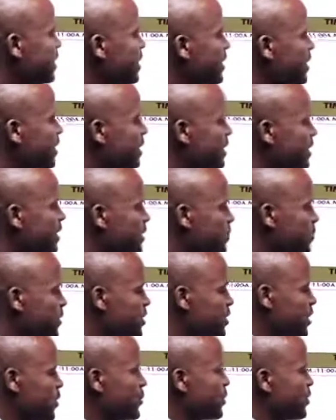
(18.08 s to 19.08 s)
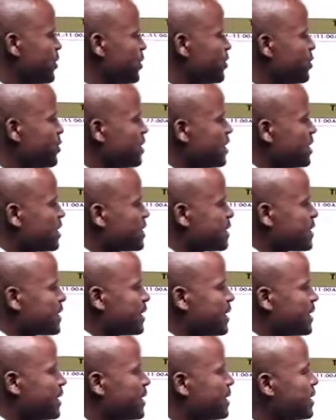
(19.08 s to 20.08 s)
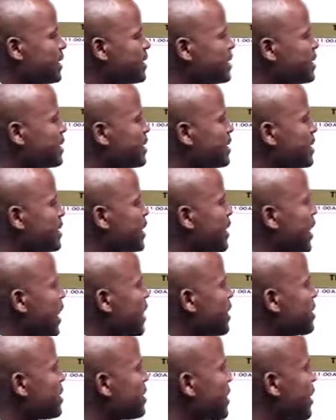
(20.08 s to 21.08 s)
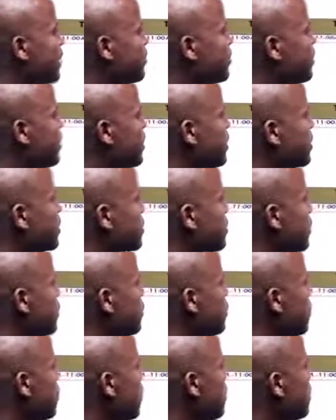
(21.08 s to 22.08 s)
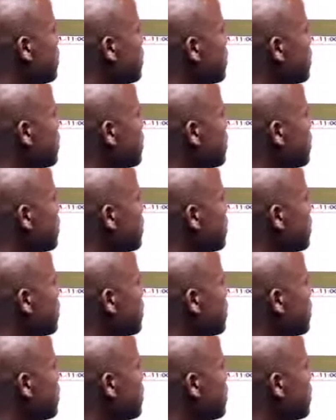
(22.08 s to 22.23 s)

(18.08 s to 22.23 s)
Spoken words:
let me share with you this is the exam schedule,